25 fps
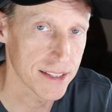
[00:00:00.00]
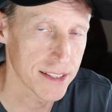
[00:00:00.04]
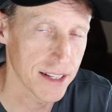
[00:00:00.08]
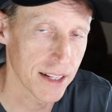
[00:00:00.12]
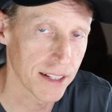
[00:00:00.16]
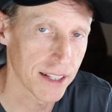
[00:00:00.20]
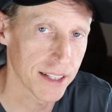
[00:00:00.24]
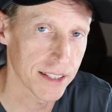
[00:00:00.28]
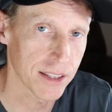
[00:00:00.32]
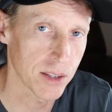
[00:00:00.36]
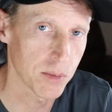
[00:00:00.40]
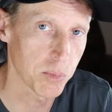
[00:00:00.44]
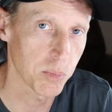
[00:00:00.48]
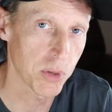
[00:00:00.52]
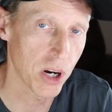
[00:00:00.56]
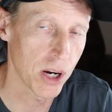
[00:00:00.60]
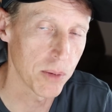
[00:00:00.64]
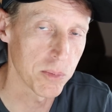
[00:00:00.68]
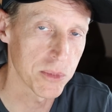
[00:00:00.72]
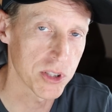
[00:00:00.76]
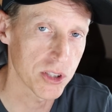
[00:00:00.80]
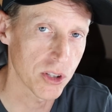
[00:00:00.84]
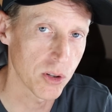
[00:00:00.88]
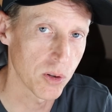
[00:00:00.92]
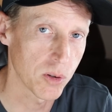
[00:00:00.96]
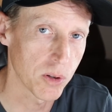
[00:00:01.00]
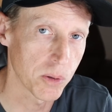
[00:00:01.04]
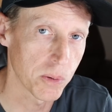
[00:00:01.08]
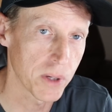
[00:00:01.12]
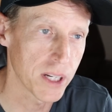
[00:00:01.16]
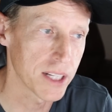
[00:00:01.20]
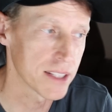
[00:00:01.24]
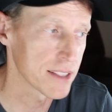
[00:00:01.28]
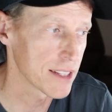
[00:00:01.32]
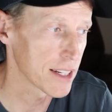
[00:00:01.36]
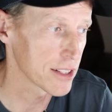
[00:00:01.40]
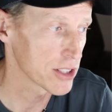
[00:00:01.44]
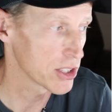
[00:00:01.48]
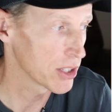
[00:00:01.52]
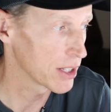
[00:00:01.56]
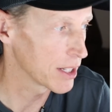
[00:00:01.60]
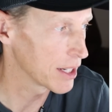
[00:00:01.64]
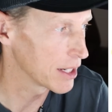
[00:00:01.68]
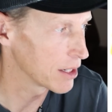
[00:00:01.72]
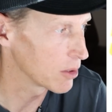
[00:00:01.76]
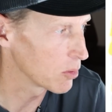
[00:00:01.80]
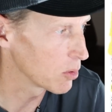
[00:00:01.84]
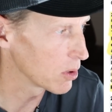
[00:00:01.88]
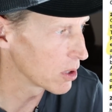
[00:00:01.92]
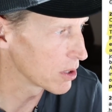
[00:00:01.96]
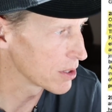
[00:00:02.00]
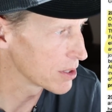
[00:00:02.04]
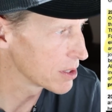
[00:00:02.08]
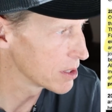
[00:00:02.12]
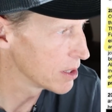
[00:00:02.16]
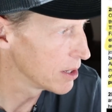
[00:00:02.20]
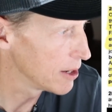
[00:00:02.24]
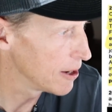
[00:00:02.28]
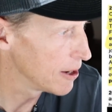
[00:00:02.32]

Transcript: It's not like the problem is going away. It's actually getting worse.